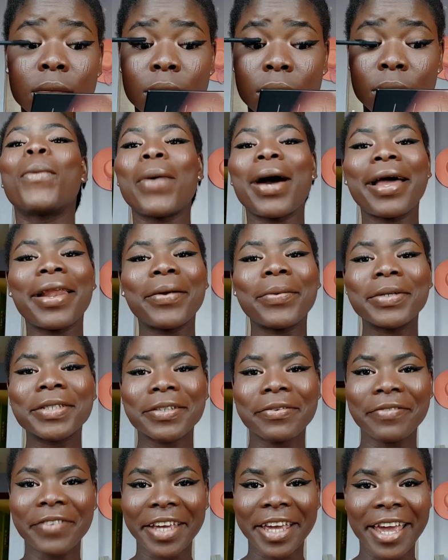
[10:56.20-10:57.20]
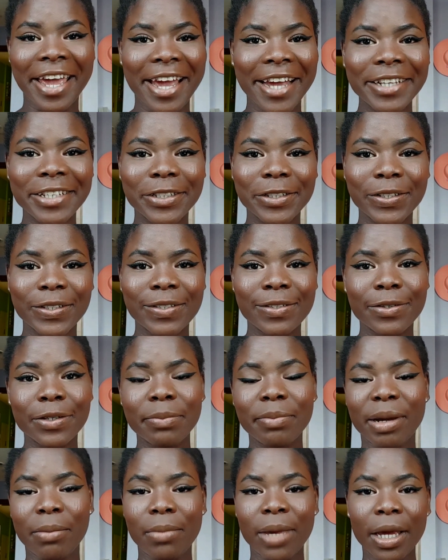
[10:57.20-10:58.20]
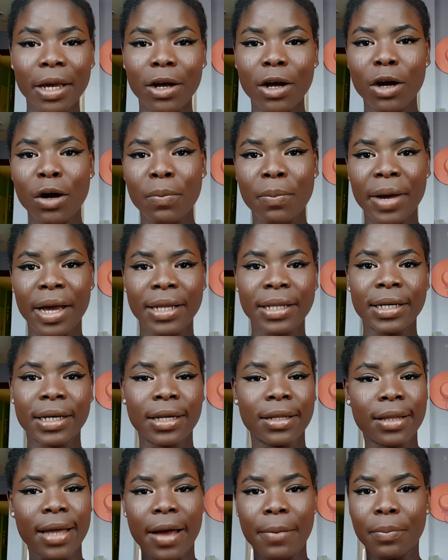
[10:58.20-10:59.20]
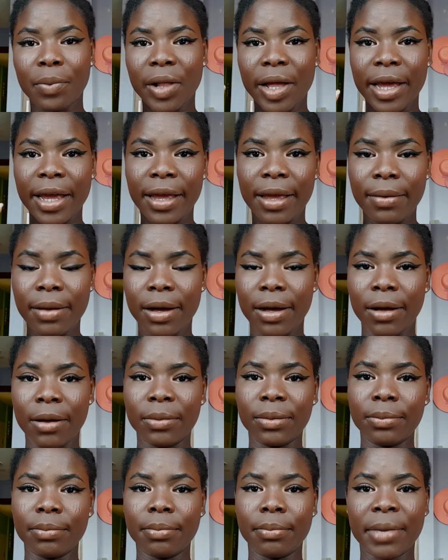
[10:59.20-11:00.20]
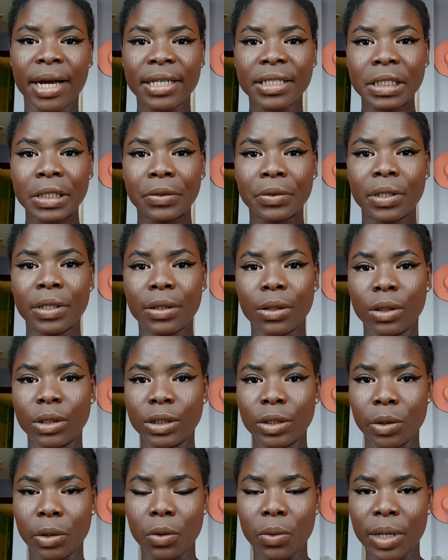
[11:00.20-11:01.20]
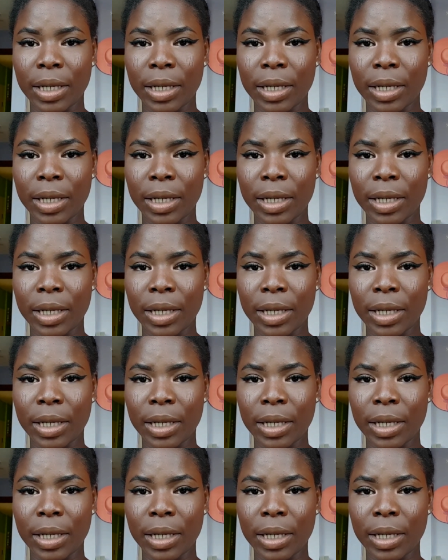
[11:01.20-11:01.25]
While I was on vacation doing my makeup, I didn't apply mascara on the lower